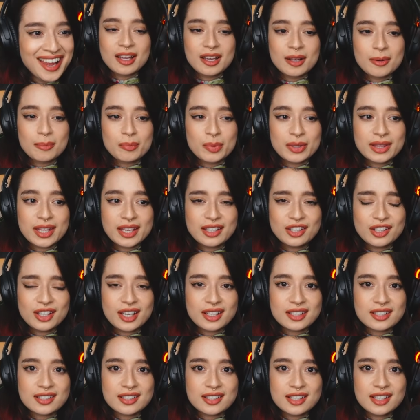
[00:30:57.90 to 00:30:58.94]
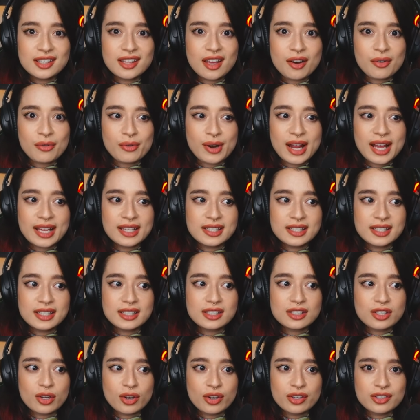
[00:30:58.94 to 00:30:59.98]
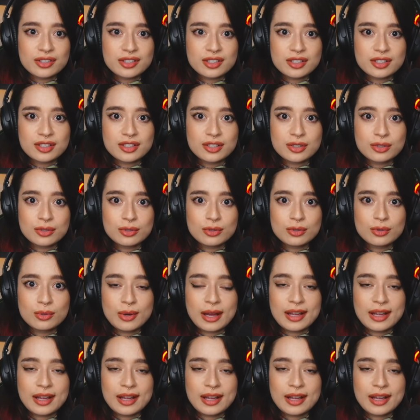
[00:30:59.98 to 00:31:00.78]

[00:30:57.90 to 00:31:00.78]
But then you get to see that Randy turns into